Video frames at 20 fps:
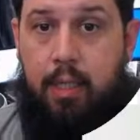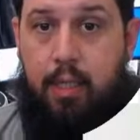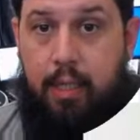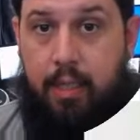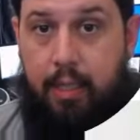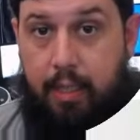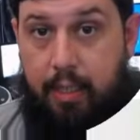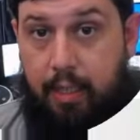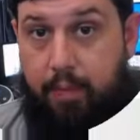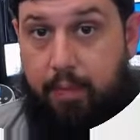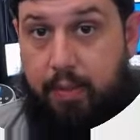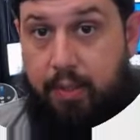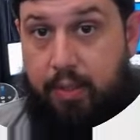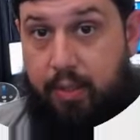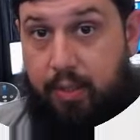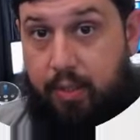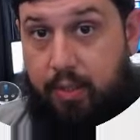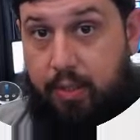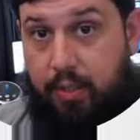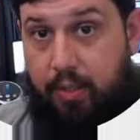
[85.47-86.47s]
And then I'm just
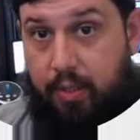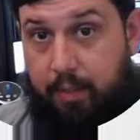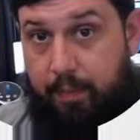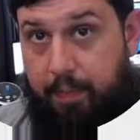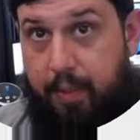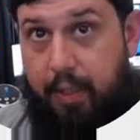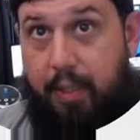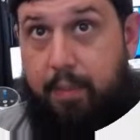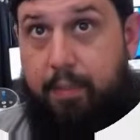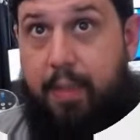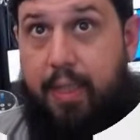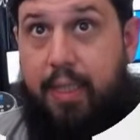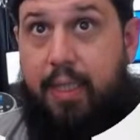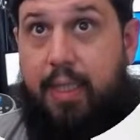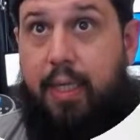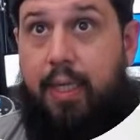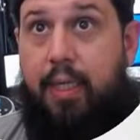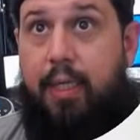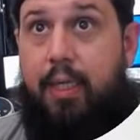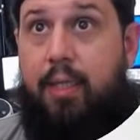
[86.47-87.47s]
going to start picking my
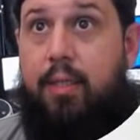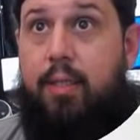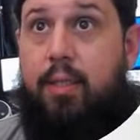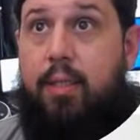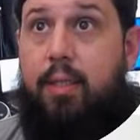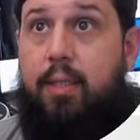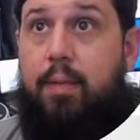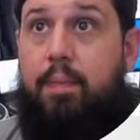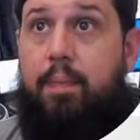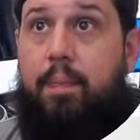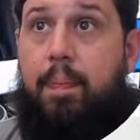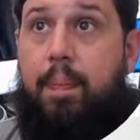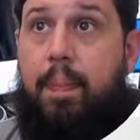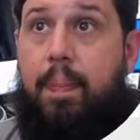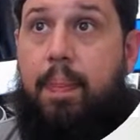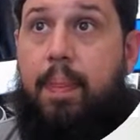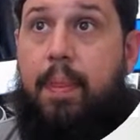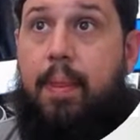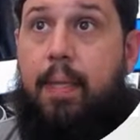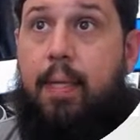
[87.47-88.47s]
tags.
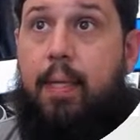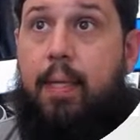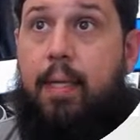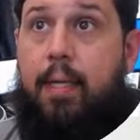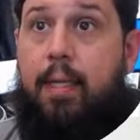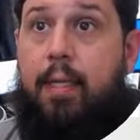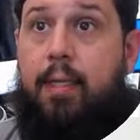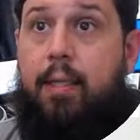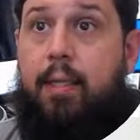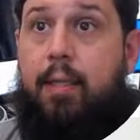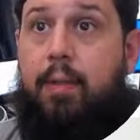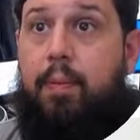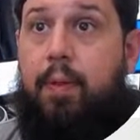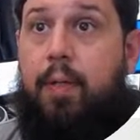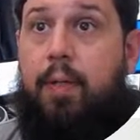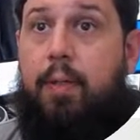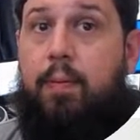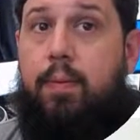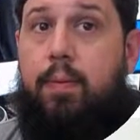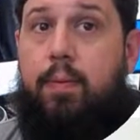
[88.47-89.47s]
And here we
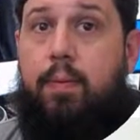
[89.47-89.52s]
go.